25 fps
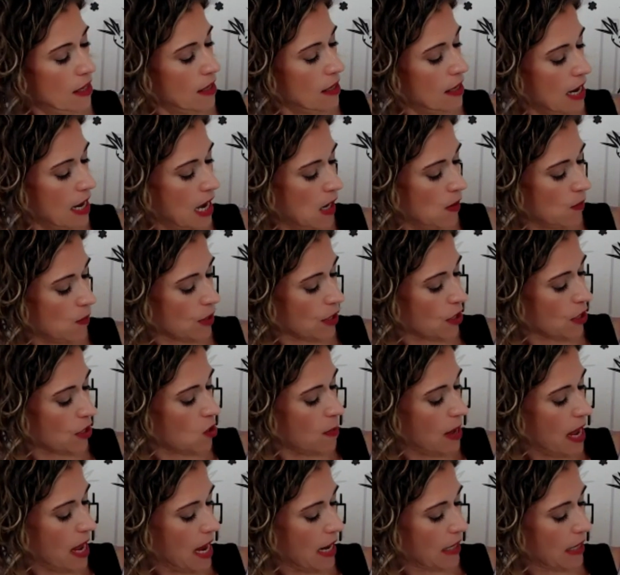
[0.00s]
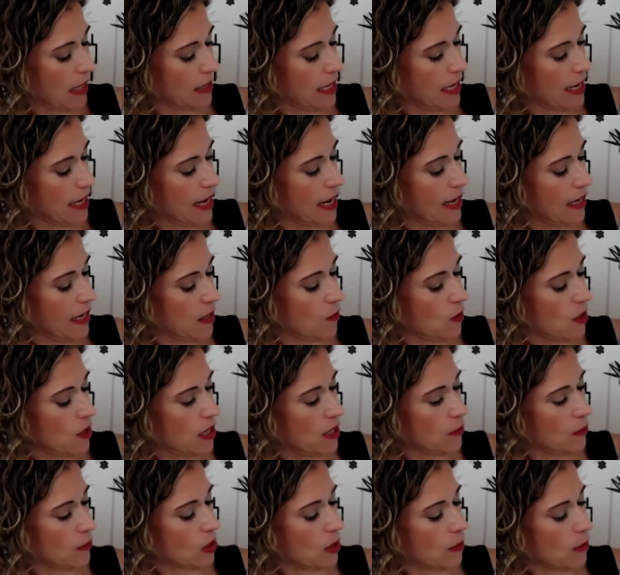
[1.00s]
Now we're going to go back and take 81
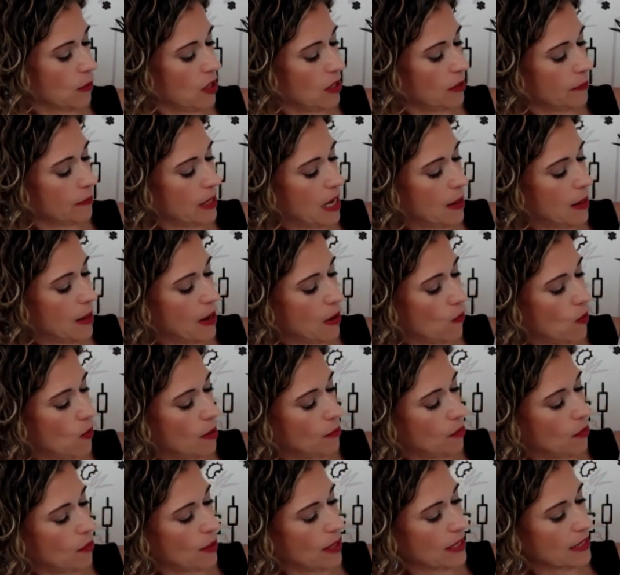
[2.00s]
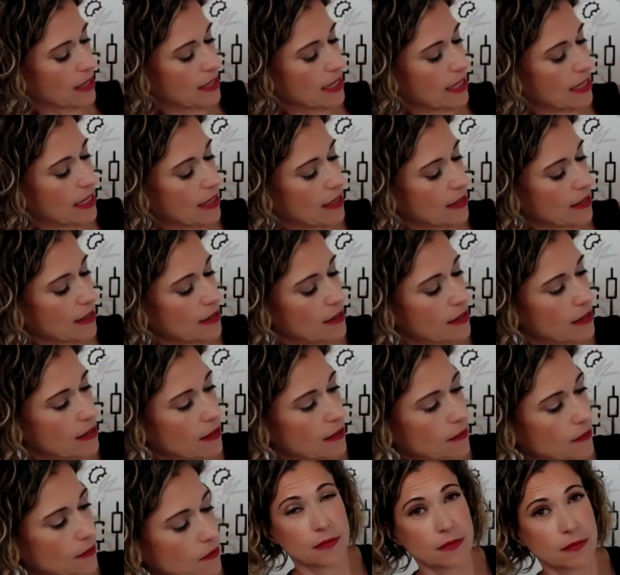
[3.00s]
and we're going to multiply by 1.6.
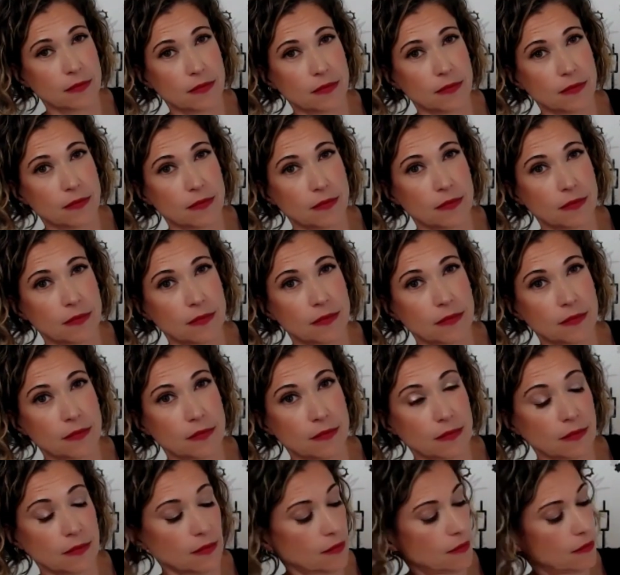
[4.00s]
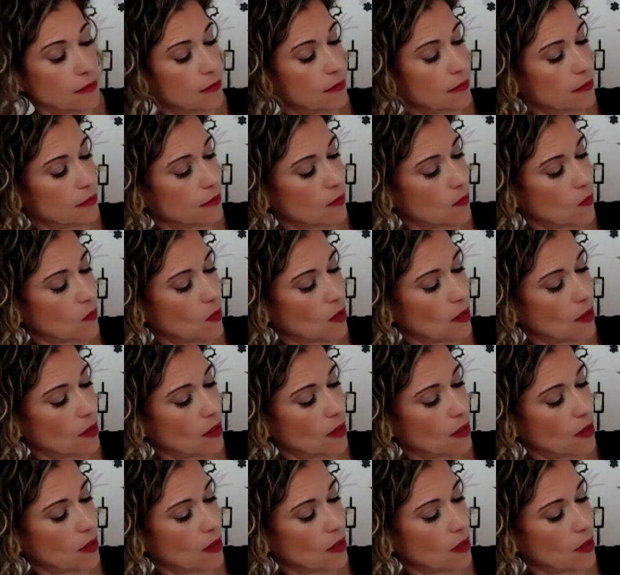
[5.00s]
129.